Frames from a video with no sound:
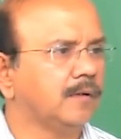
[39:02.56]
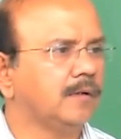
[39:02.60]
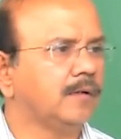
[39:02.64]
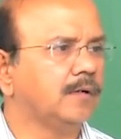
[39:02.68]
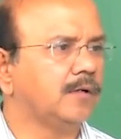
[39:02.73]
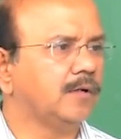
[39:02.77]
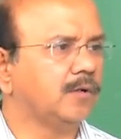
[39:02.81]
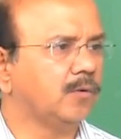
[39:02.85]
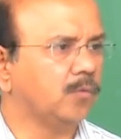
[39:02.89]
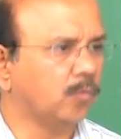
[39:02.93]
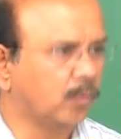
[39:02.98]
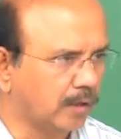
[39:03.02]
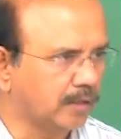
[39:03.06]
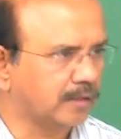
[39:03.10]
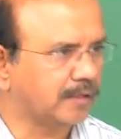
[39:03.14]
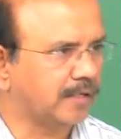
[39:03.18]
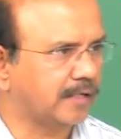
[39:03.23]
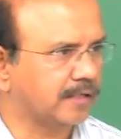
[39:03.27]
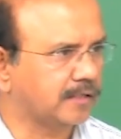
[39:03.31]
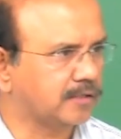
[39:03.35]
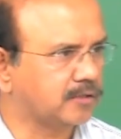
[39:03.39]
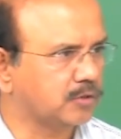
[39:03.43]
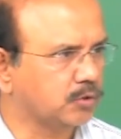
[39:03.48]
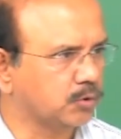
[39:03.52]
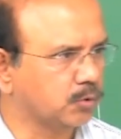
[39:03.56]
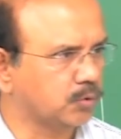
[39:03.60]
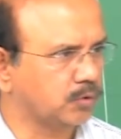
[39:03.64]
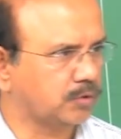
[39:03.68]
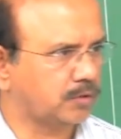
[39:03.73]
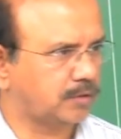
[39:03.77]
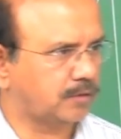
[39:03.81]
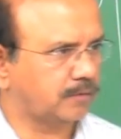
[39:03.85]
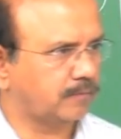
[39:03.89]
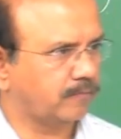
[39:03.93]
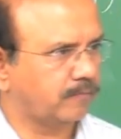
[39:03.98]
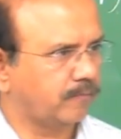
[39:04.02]
word that is
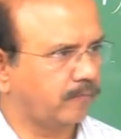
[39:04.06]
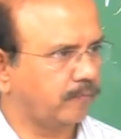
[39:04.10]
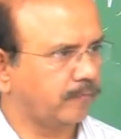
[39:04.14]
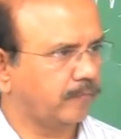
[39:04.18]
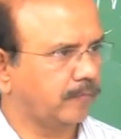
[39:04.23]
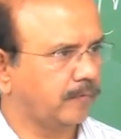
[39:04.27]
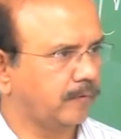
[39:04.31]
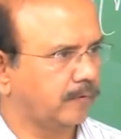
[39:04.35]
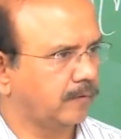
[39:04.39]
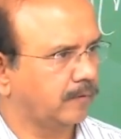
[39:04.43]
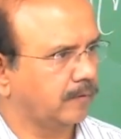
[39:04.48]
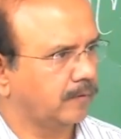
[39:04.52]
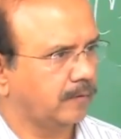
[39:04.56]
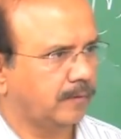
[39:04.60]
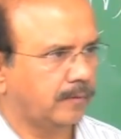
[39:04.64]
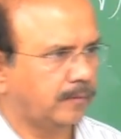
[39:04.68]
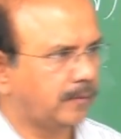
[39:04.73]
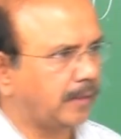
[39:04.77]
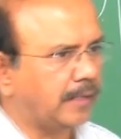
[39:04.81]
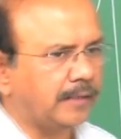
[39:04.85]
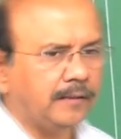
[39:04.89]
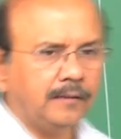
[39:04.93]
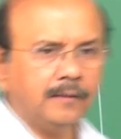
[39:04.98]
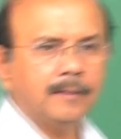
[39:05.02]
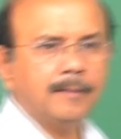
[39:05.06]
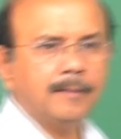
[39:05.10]
used, right?